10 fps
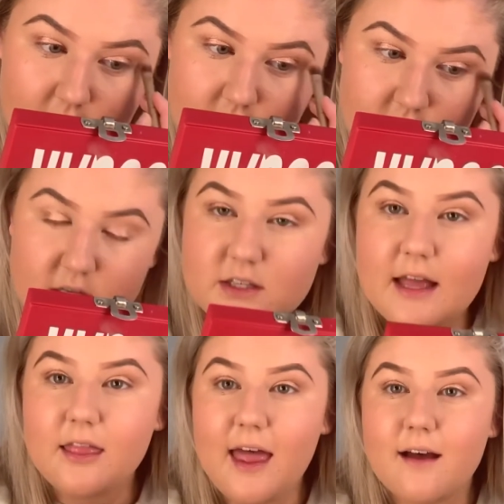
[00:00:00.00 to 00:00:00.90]
just
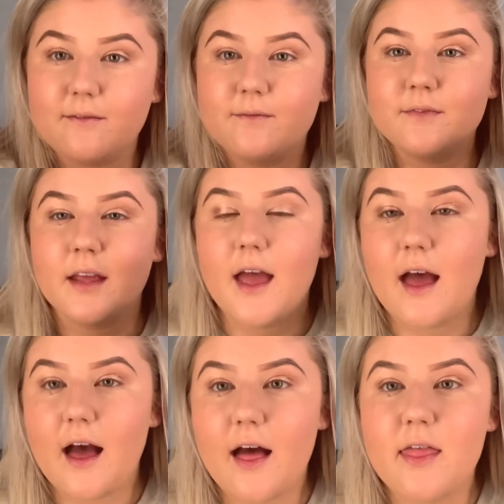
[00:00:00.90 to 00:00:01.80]
like that.
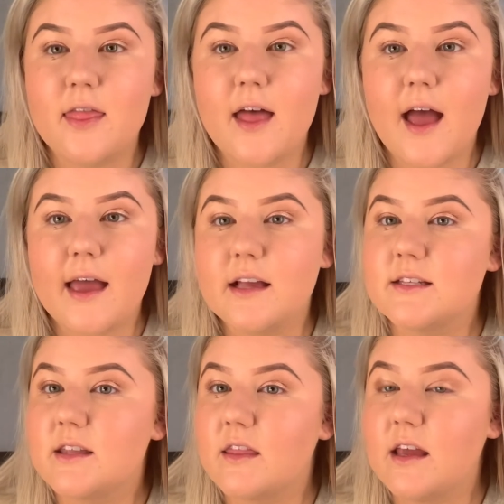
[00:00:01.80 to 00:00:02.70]
And that is
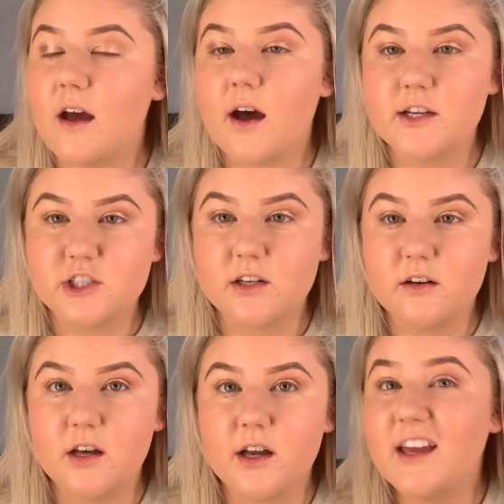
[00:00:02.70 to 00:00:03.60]
the eyeshadow
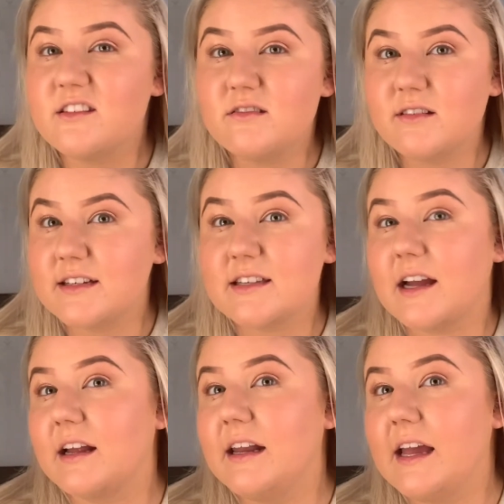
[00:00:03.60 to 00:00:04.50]
look. It's not
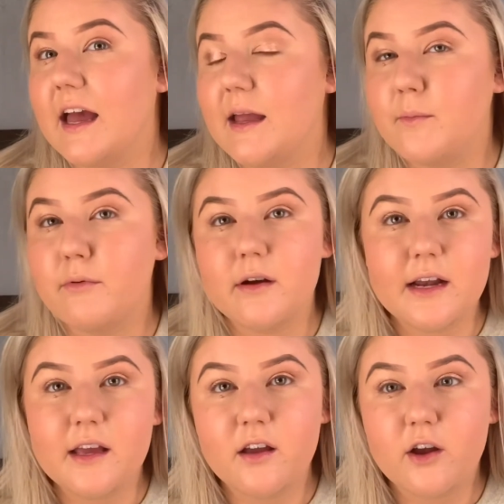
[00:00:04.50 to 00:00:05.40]
exactly a
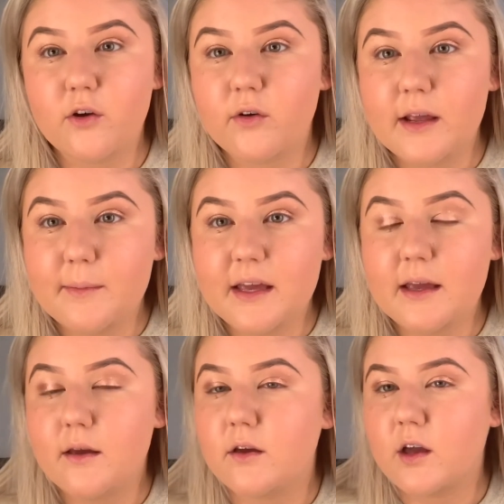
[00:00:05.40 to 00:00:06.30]
brilliant
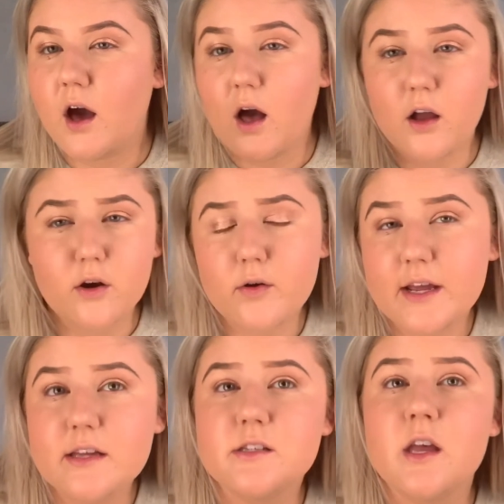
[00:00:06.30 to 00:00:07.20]
creamy cut
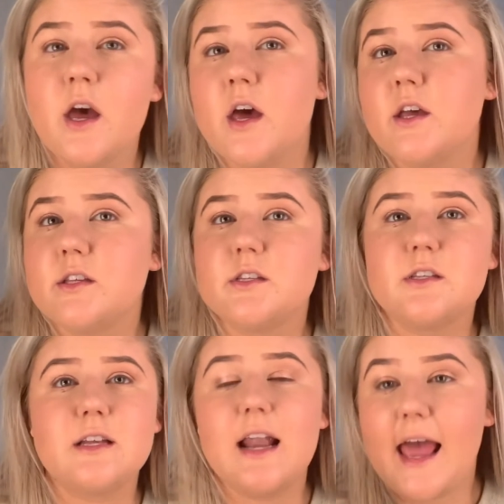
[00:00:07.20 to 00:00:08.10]
crease
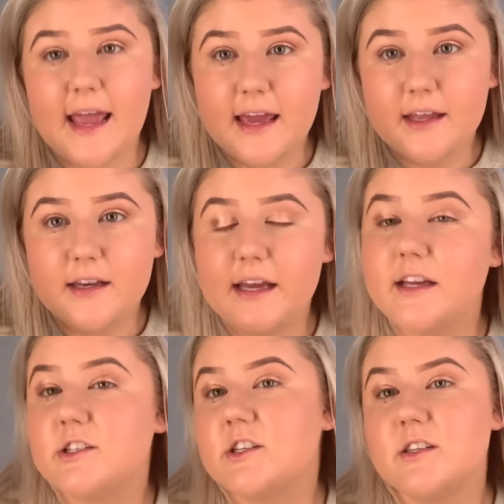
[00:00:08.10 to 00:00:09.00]
slaying,
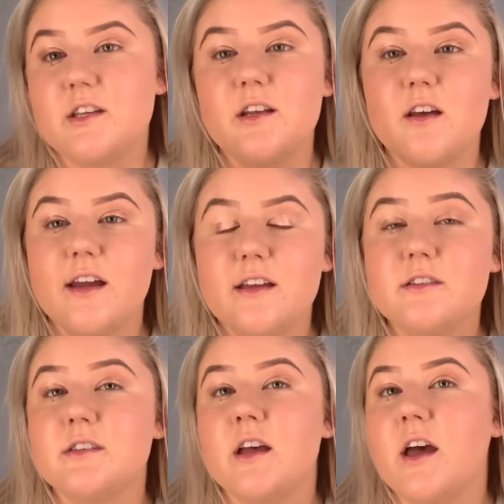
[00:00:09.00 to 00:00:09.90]
it's just a nice